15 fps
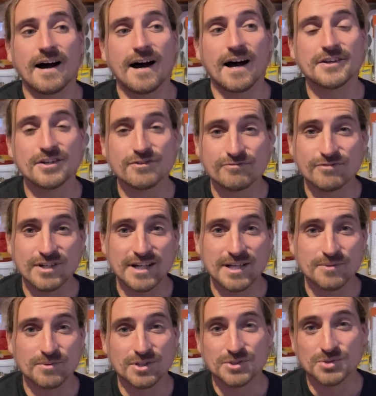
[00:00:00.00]
I don't
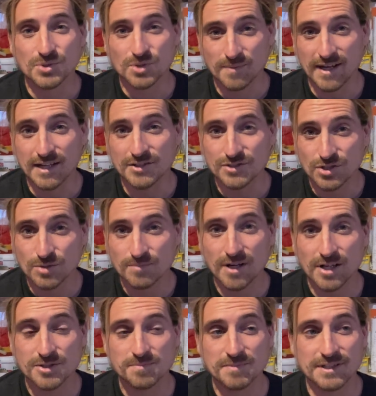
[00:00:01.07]
really want to talk about it too much